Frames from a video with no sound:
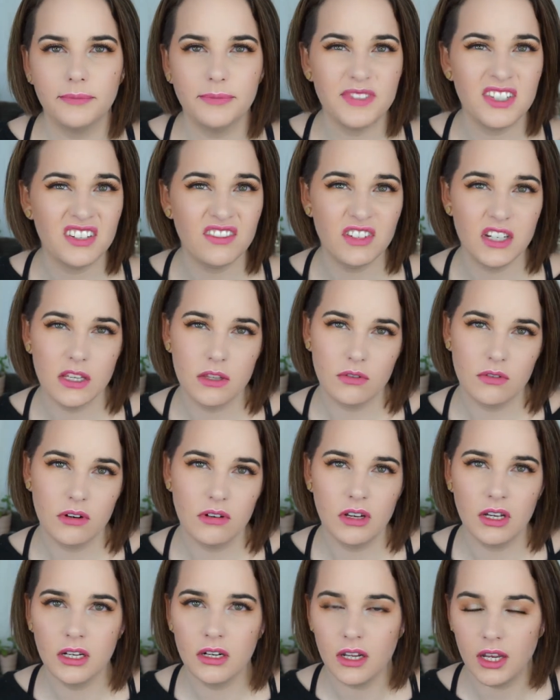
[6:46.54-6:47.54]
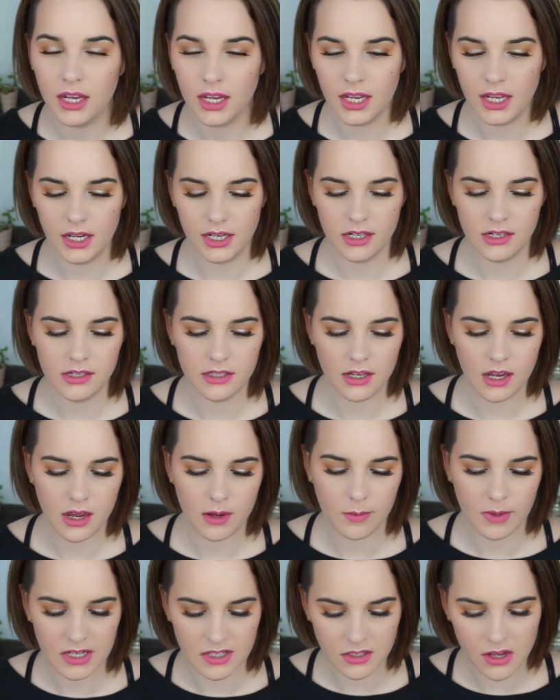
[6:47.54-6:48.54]
sifting through it and
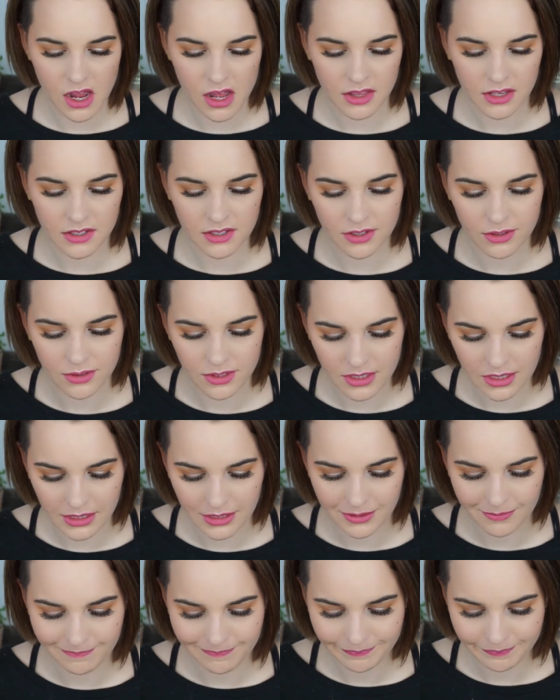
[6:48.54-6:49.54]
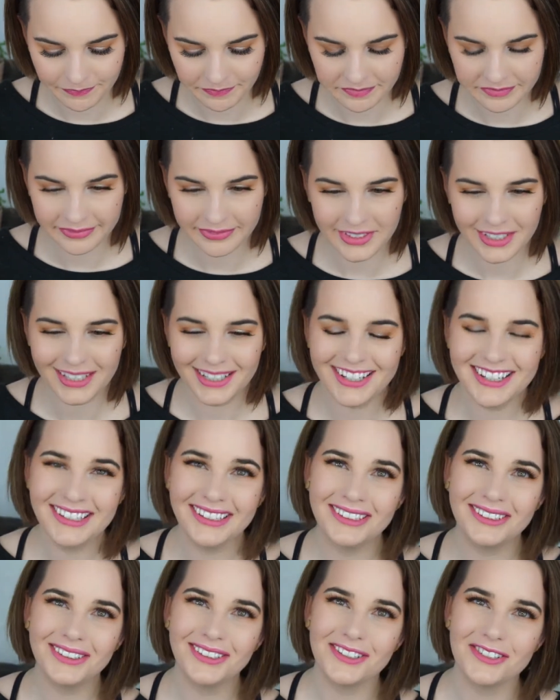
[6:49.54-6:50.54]
um, I saw this and I was like, you
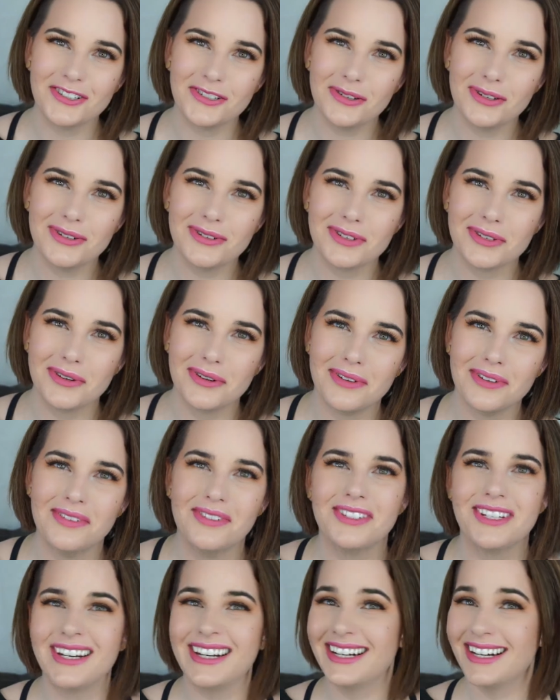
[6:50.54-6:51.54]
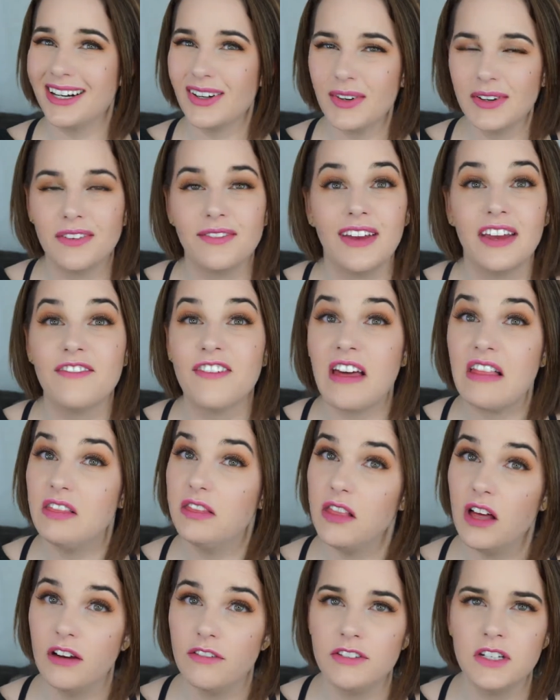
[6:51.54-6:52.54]
know, you're two years old. I know if, if I
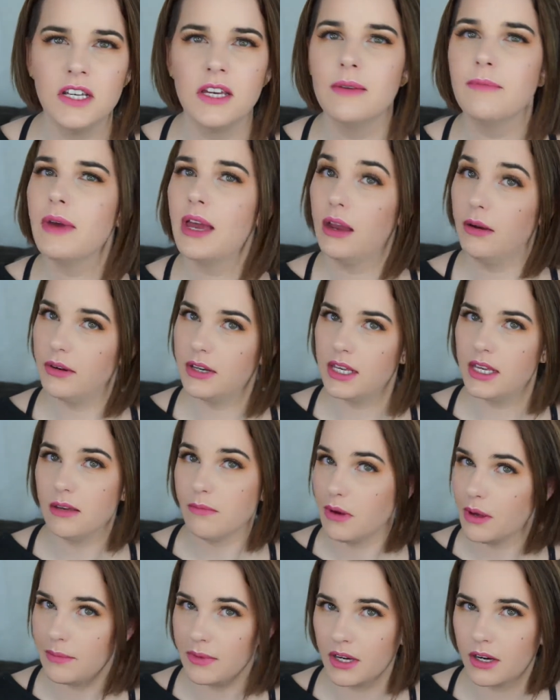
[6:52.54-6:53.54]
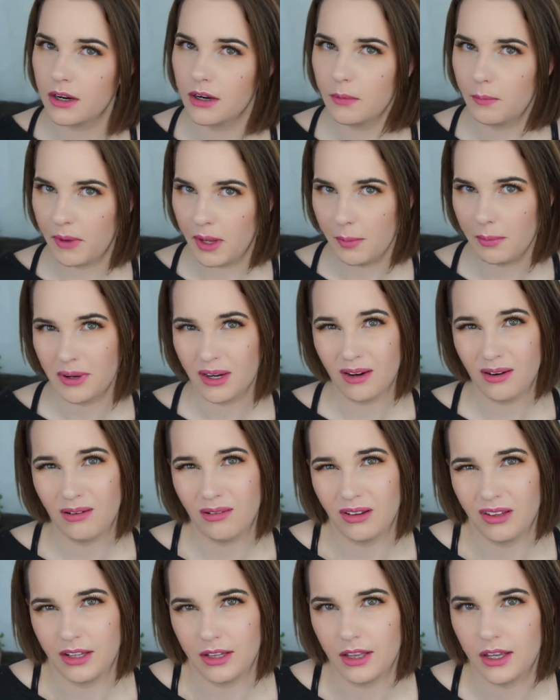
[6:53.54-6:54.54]
loved him, I would keep him in heartbeat, but I
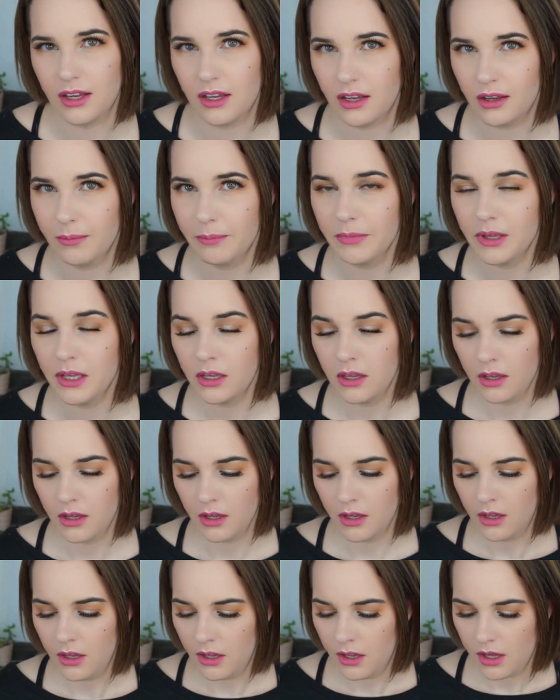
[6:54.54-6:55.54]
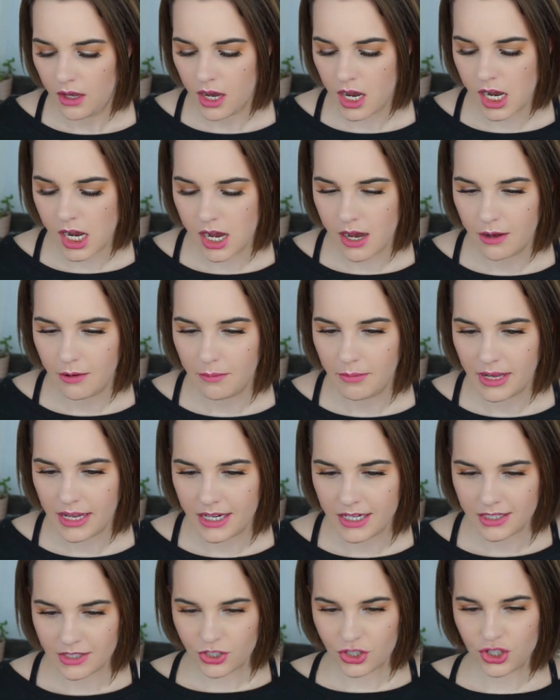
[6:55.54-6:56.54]
don't really like him. Um,
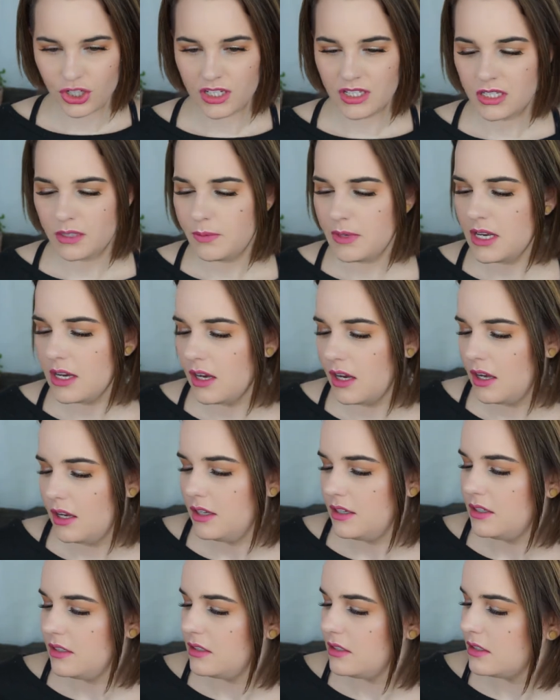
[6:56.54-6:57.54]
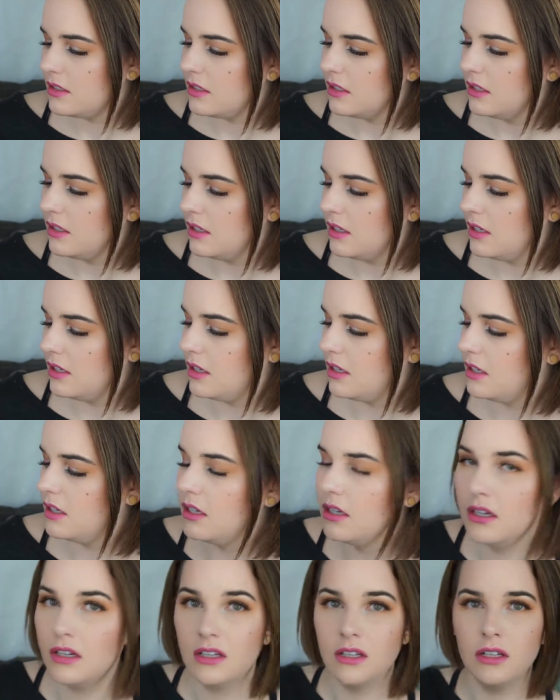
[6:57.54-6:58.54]
and it's just because
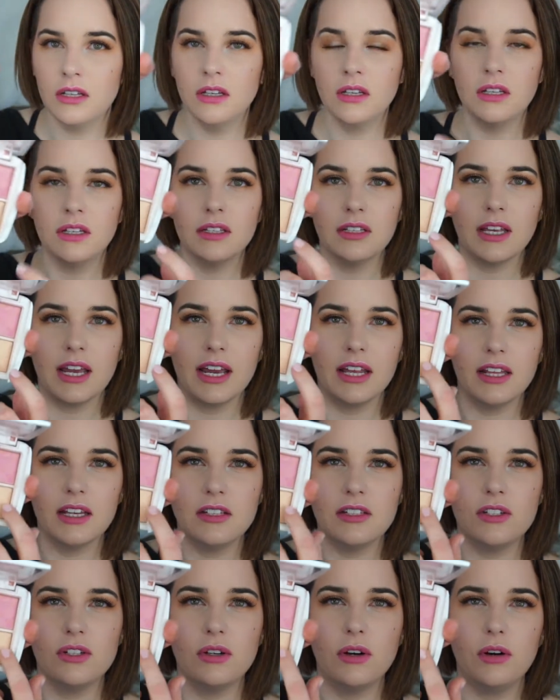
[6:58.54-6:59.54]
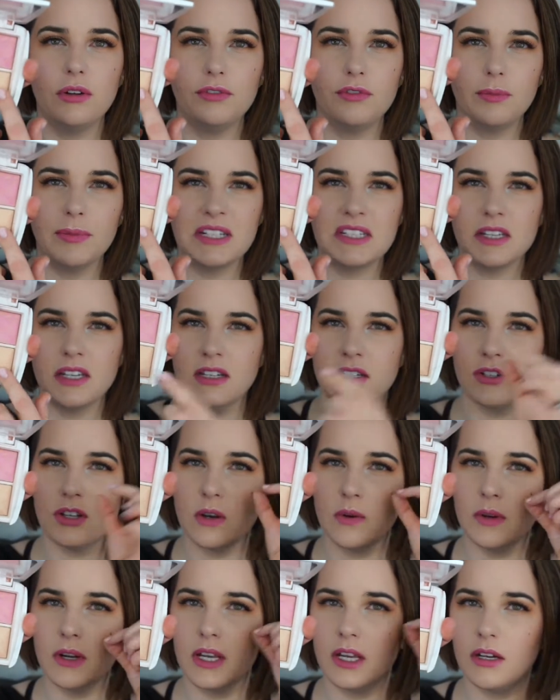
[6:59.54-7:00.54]
the highlight's too gold for my skin
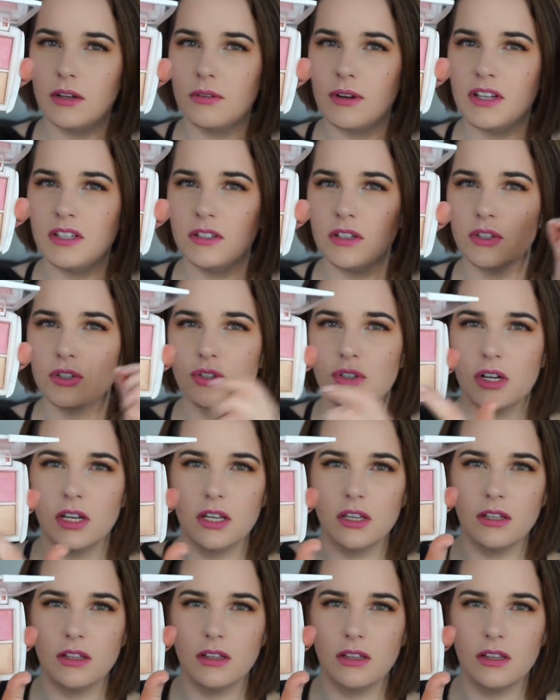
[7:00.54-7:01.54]
tone. I get a racing strike.